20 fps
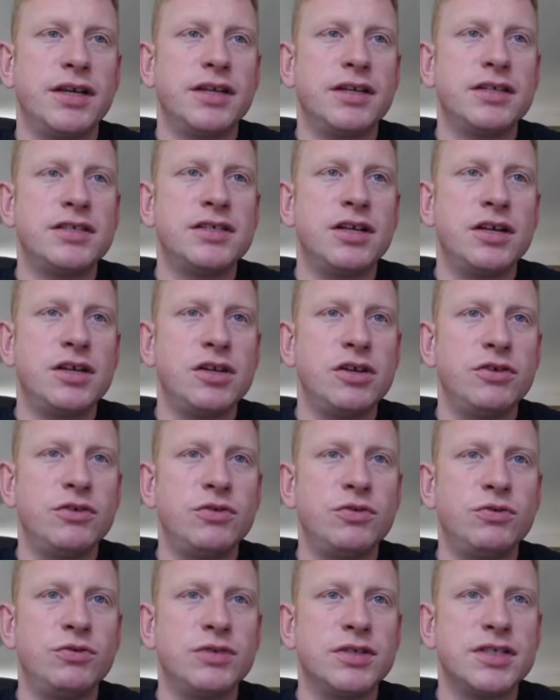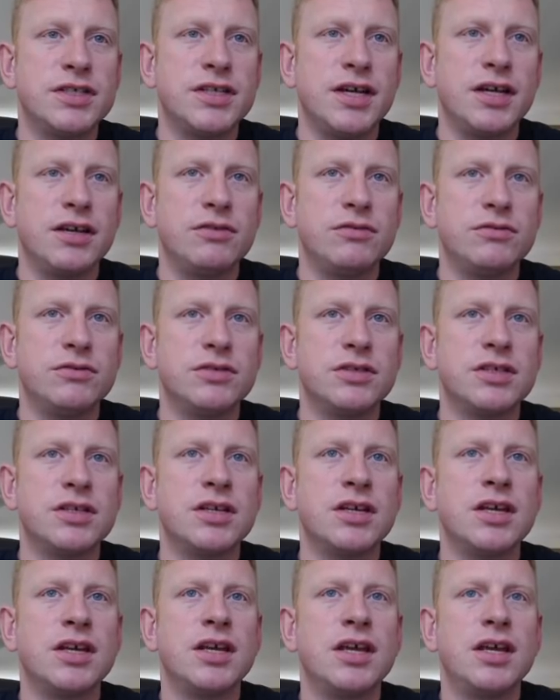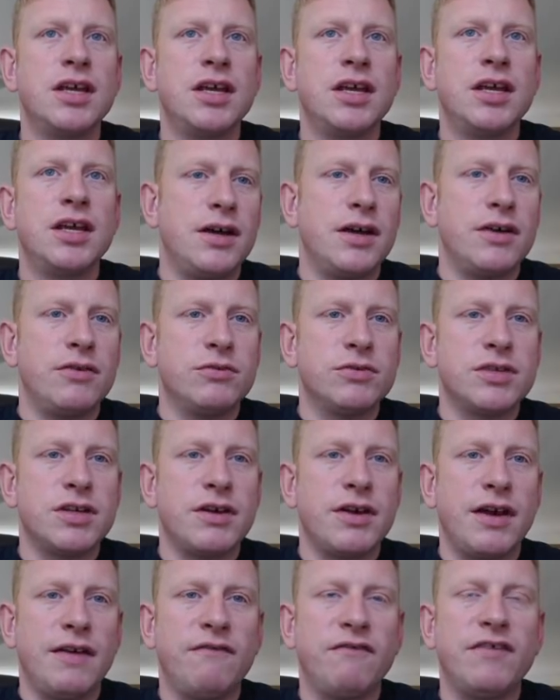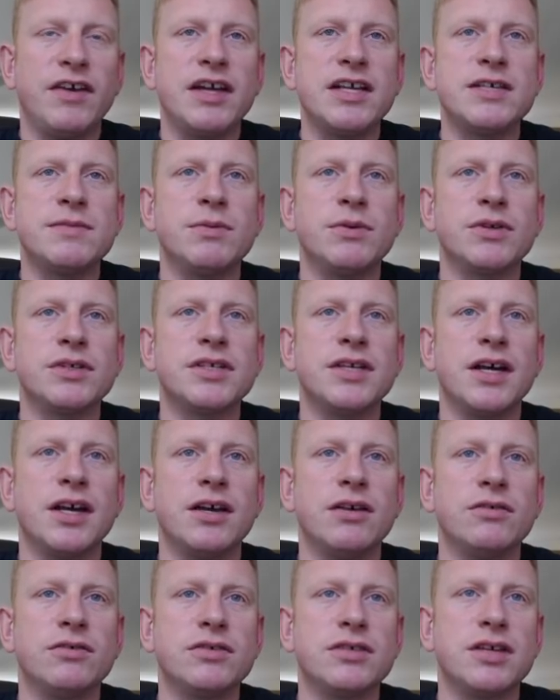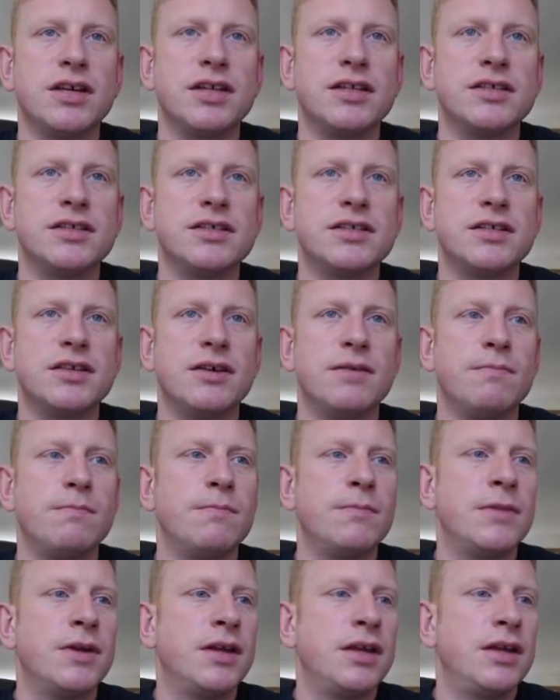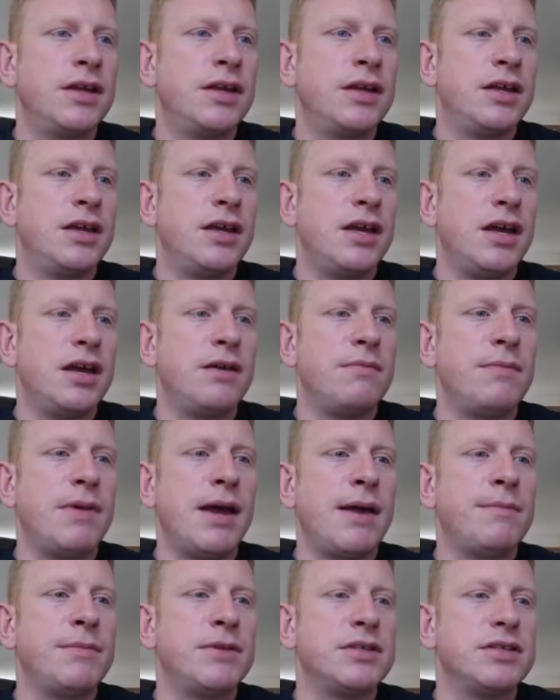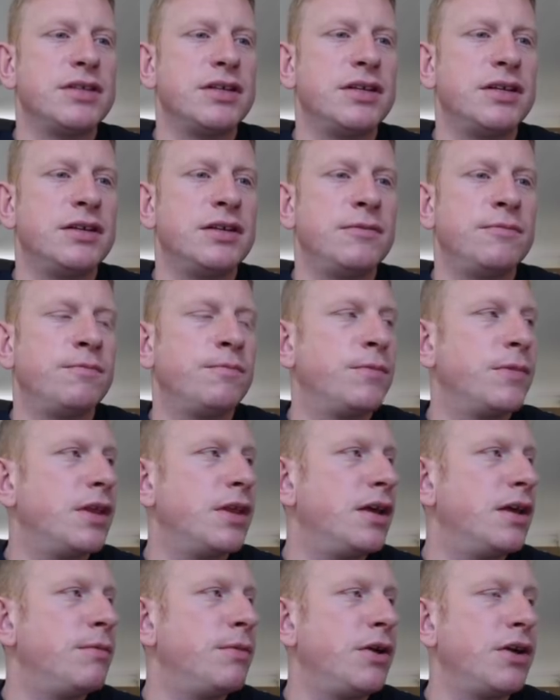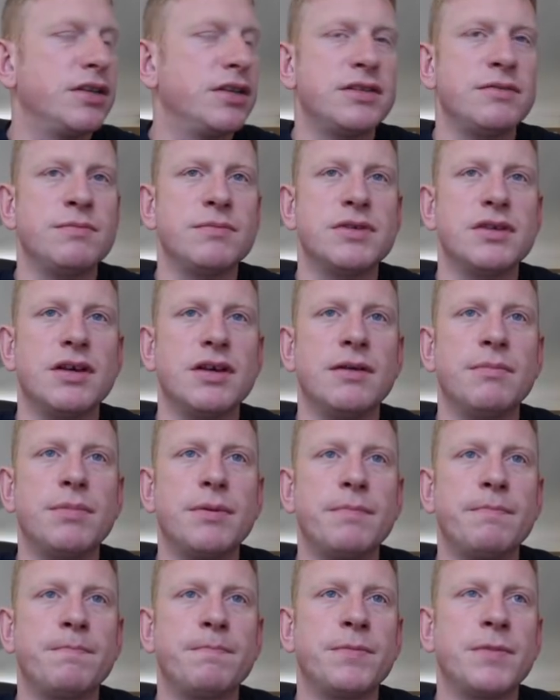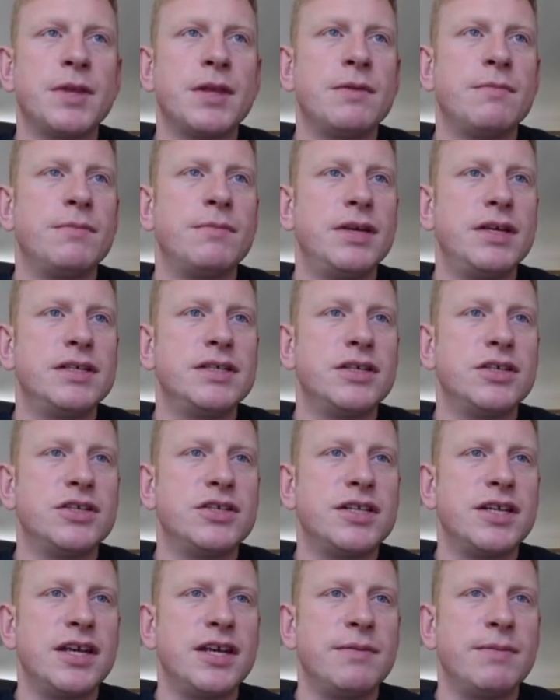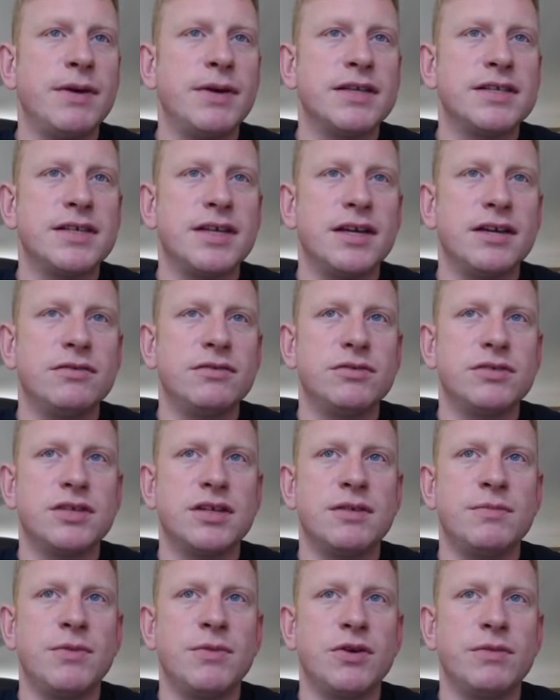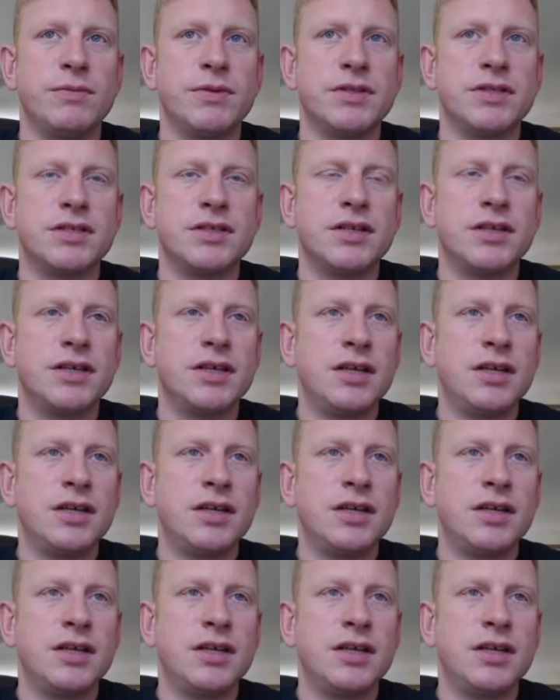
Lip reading: It doesn't include all the sales. I also have Facebook sales and some Amazon items up, but these are just eBay sales at the moment.